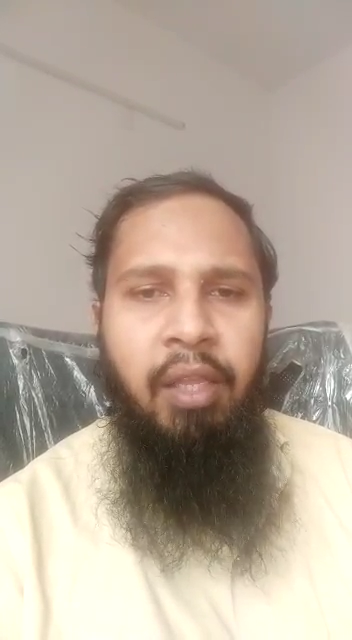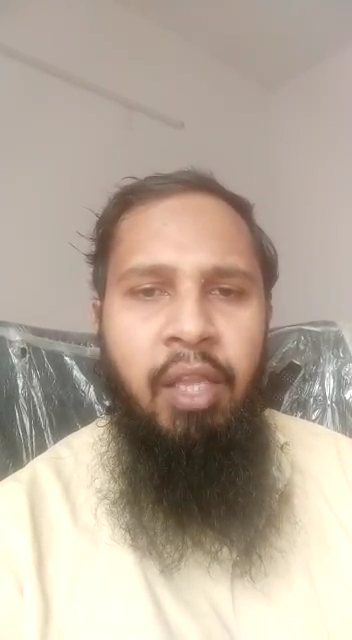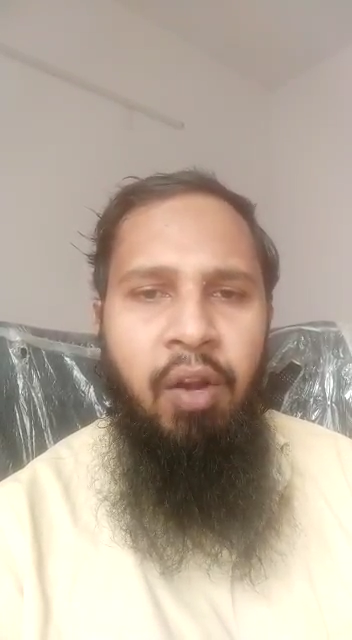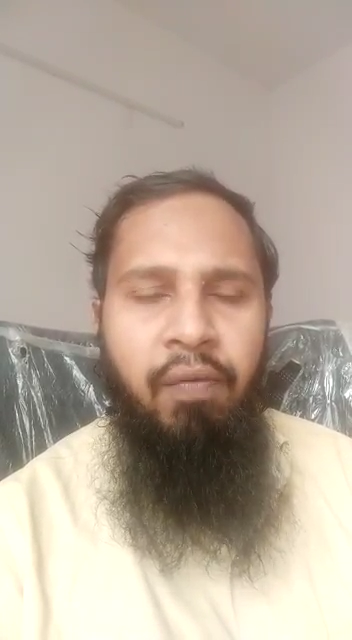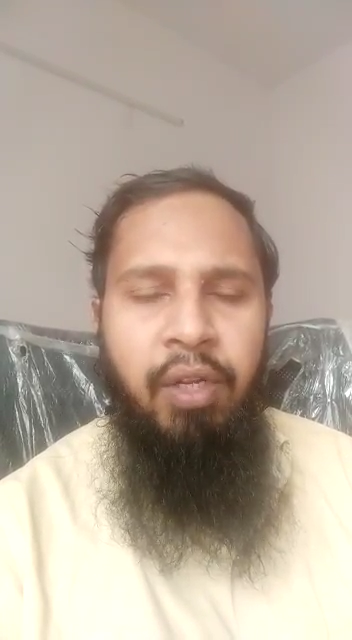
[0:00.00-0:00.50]

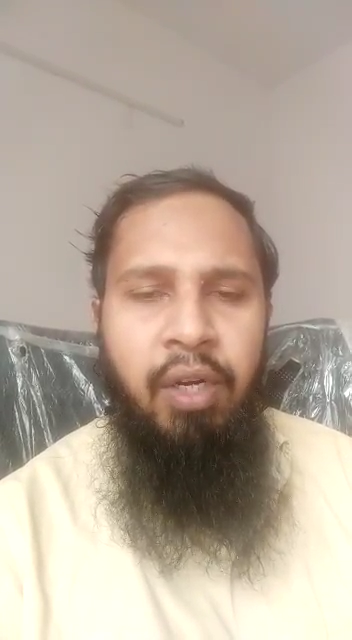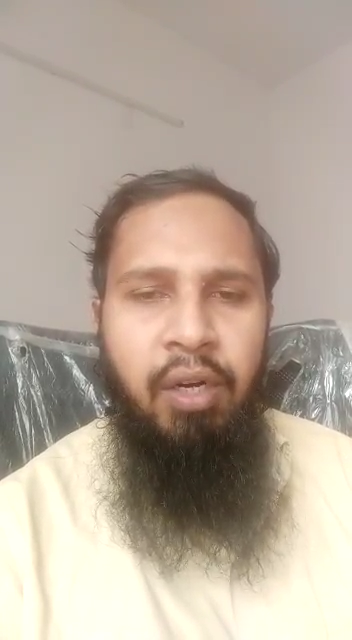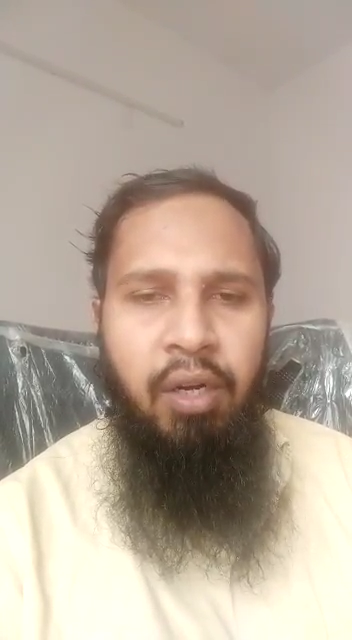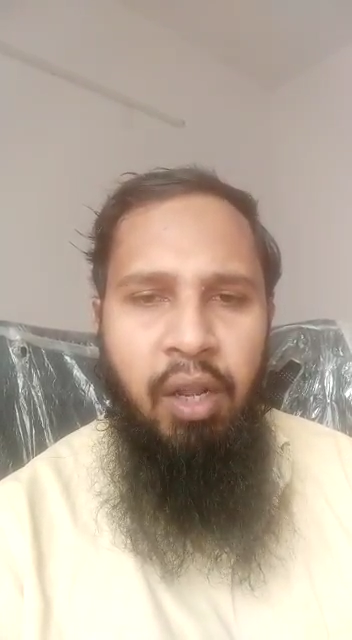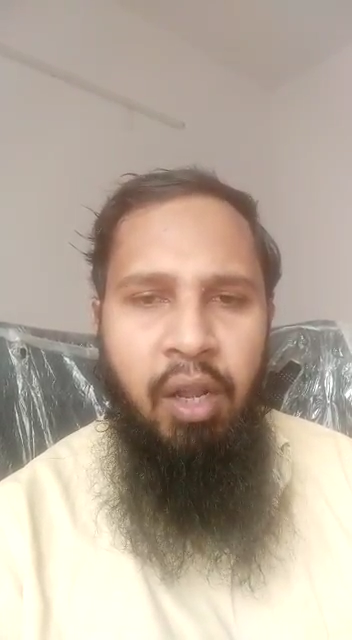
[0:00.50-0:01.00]
Then after
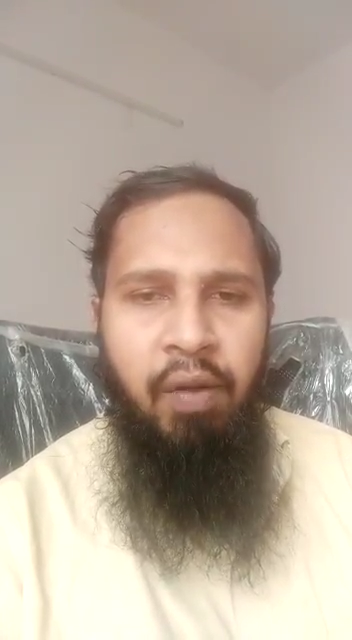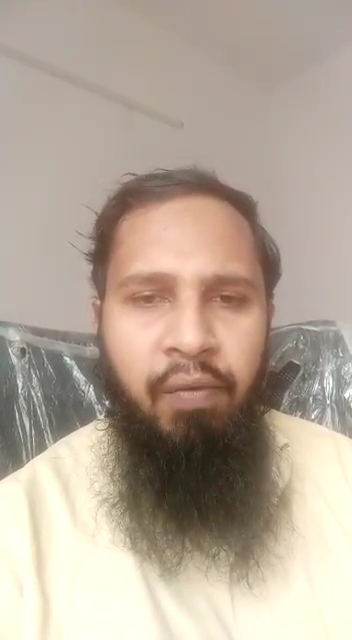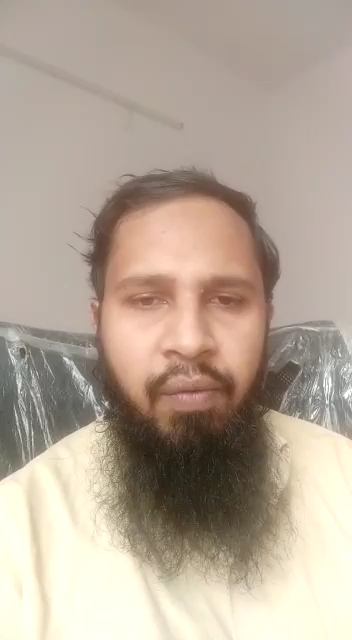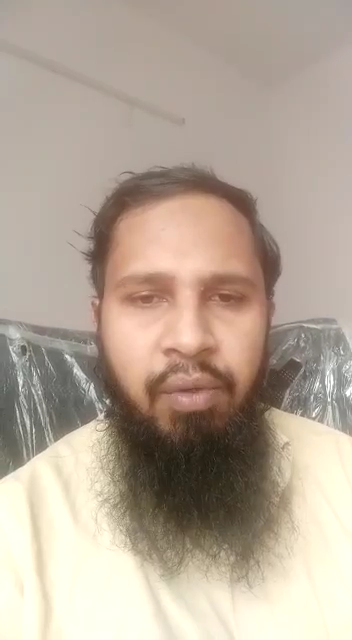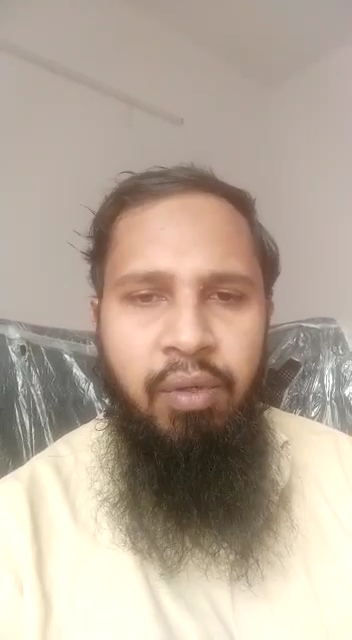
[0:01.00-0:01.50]
uh,
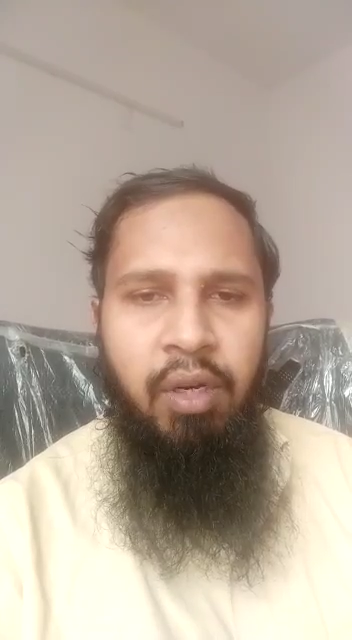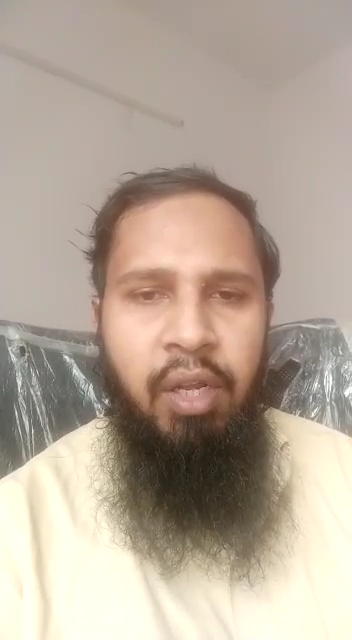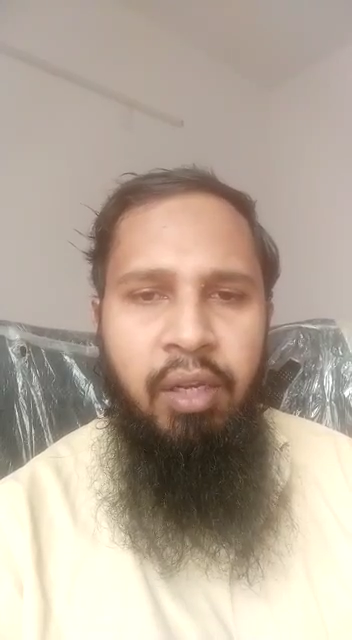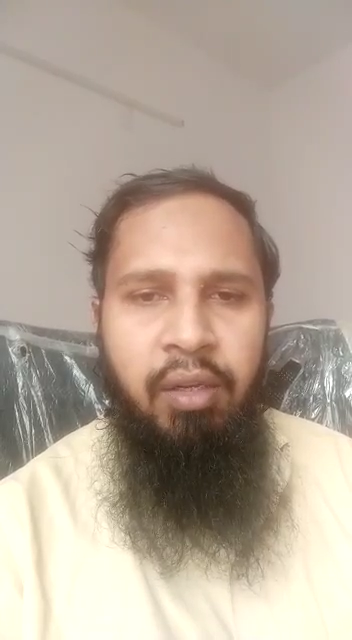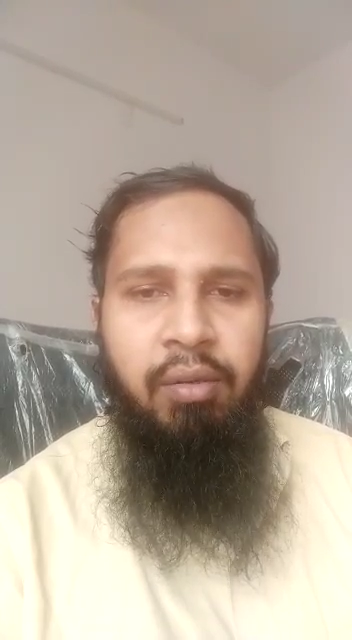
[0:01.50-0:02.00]
uh,
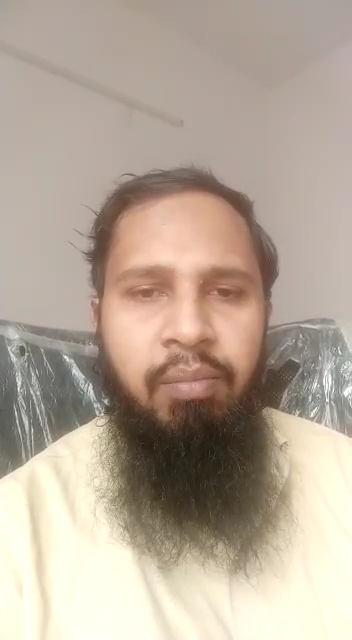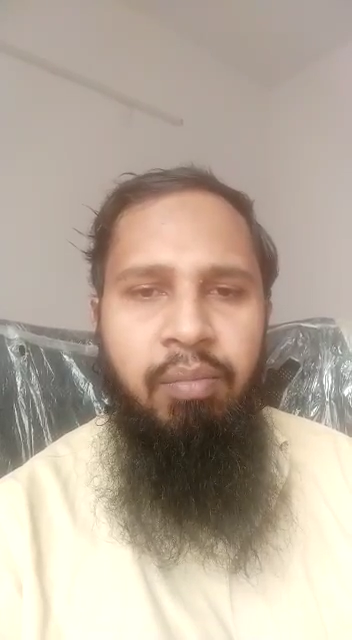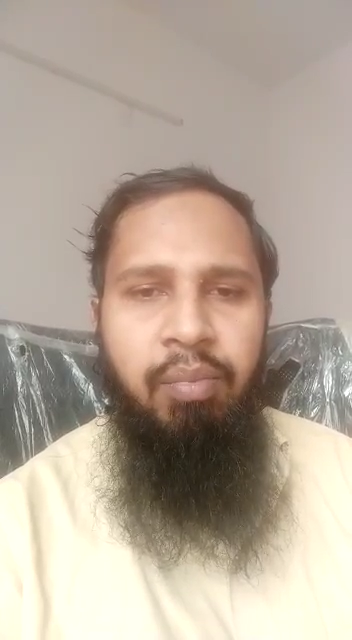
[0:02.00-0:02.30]
like